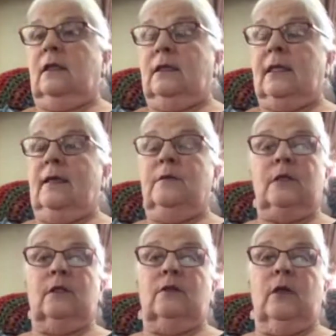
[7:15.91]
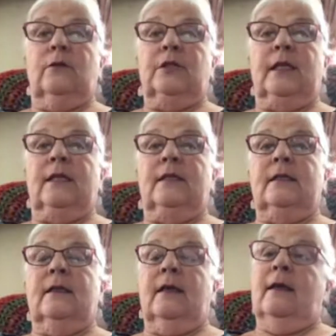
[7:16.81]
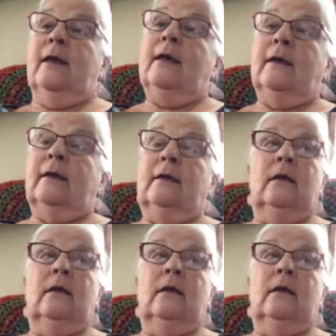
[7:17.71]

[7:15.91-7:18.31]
attempts at crochet into their hair,